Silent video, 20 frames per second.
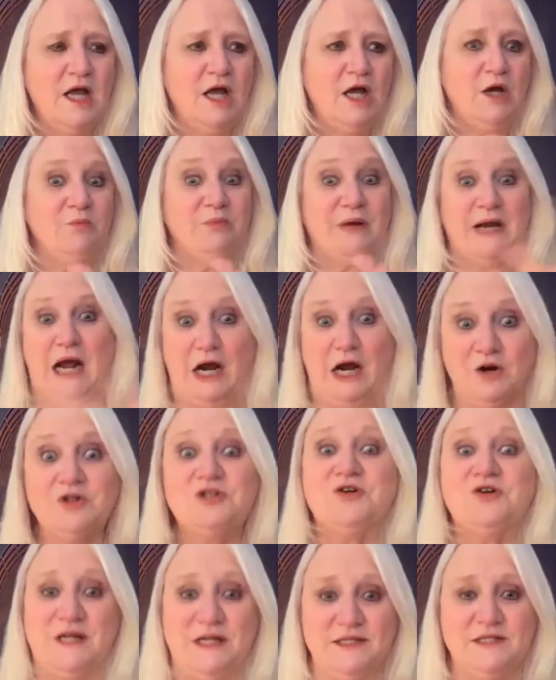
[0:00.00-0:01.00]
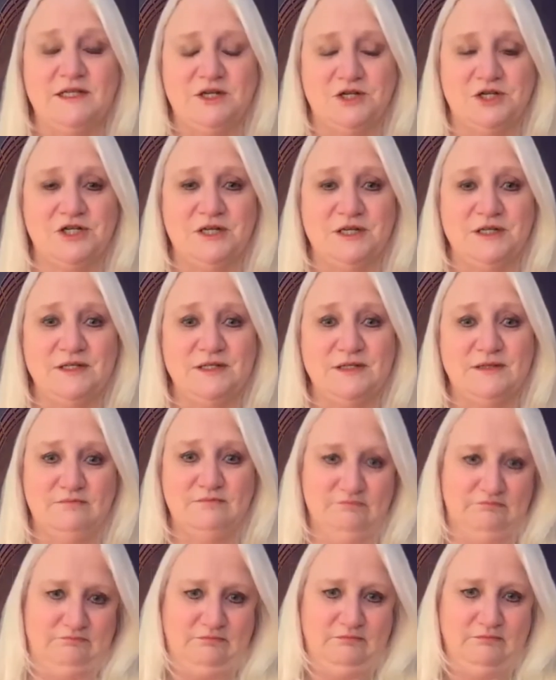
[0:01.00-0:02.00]
but our transitions,
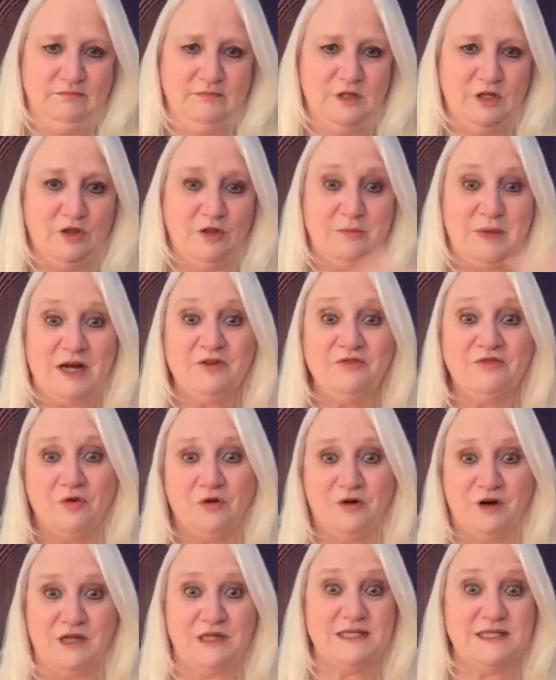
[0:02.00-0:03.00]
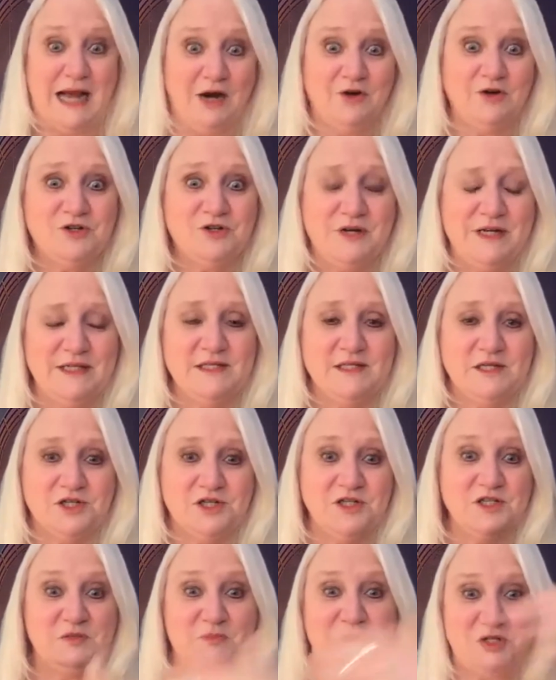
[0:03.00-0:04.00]
the metaphor is our
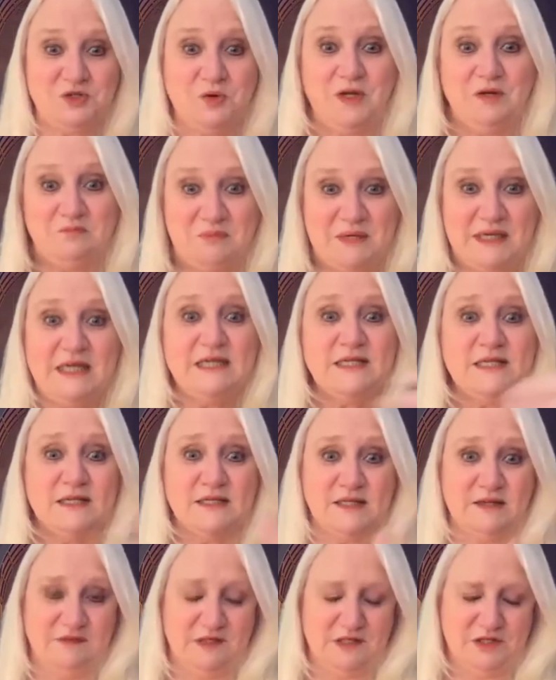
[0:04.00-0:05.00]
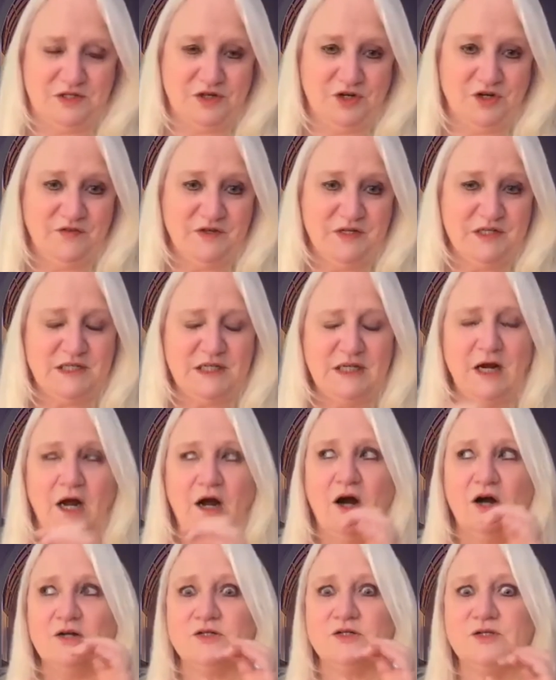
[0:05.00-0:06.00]
transitions between pieces of the service
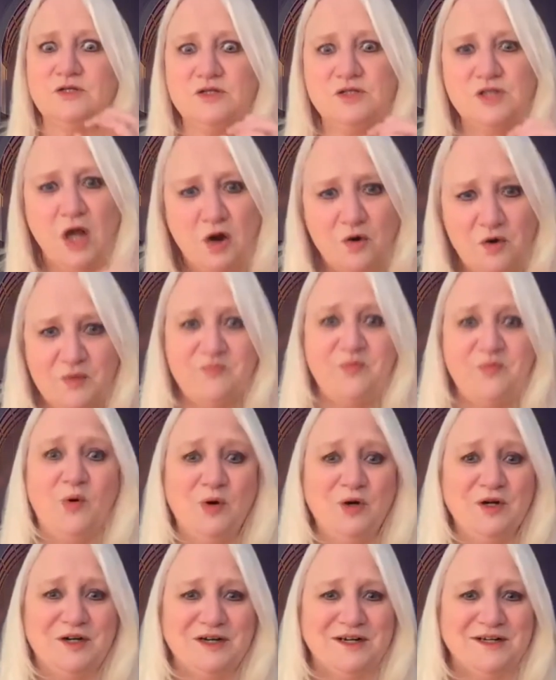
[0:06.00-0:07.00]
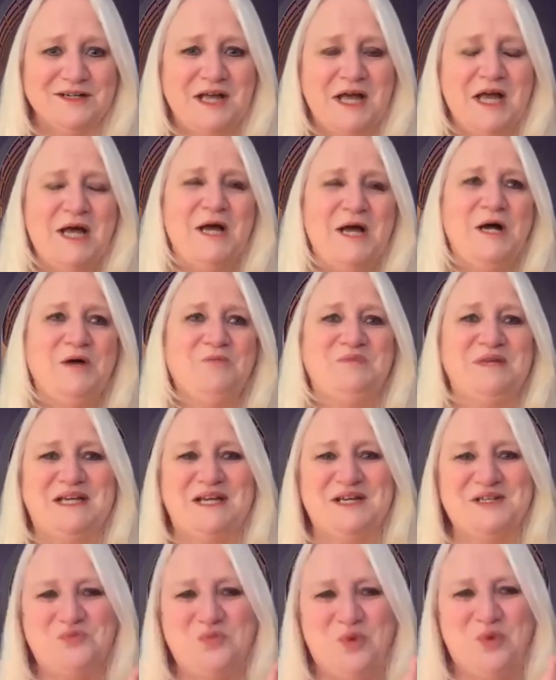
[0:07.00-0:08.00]
are so important
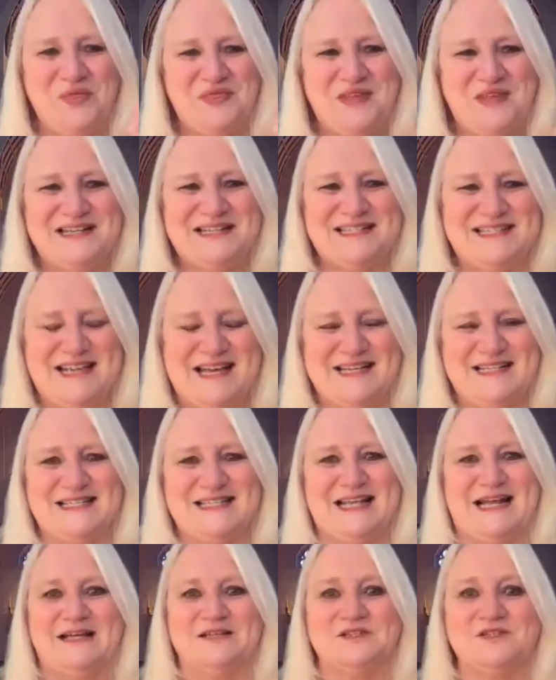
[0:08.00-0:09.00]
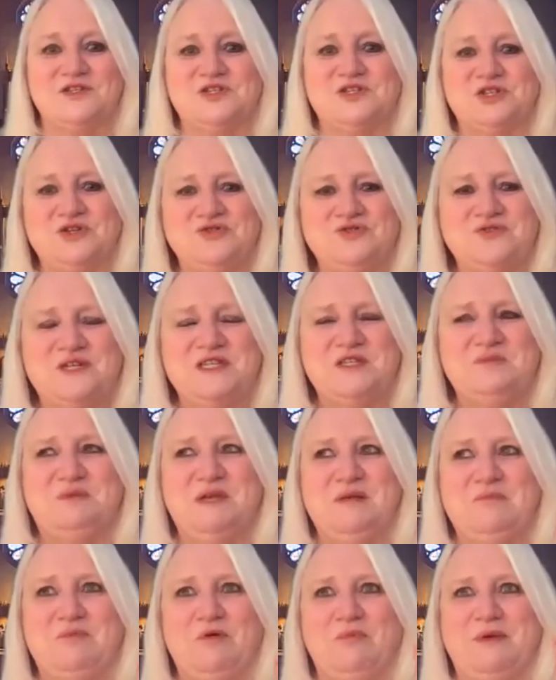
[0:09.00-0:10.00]
because what they said is that as soon as
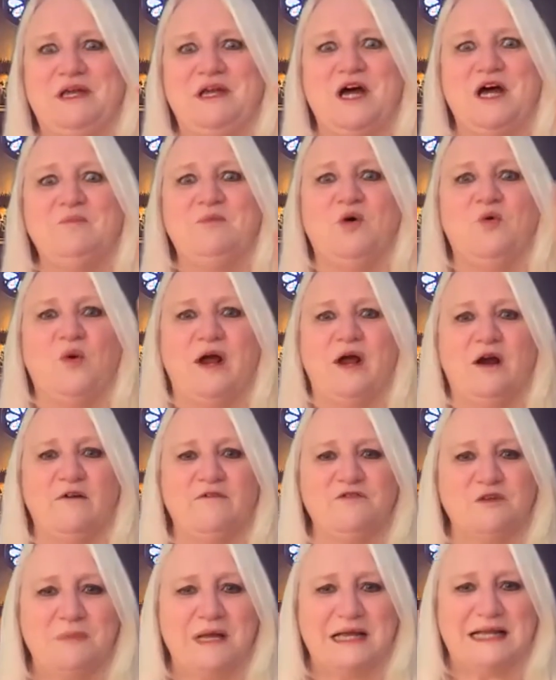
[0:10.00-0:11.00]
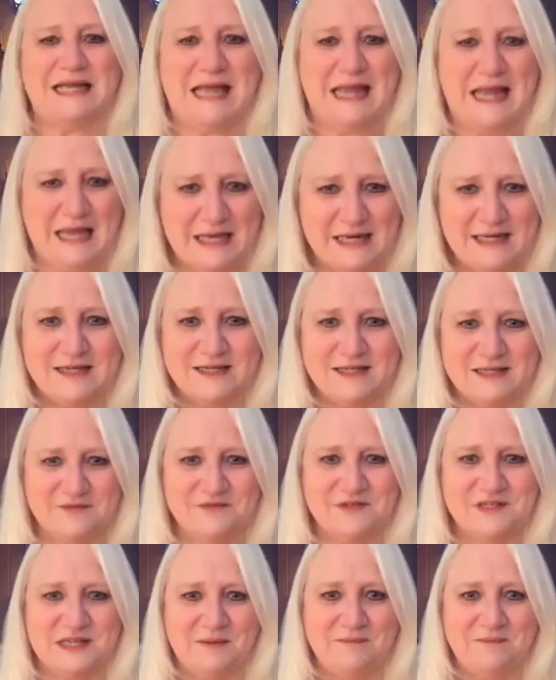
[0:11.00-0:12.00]
people become aware of the mechanics of
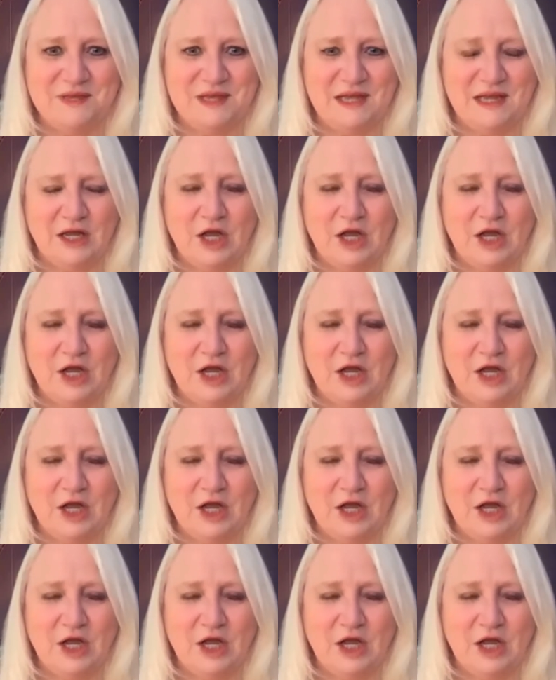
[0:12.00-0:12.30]
something,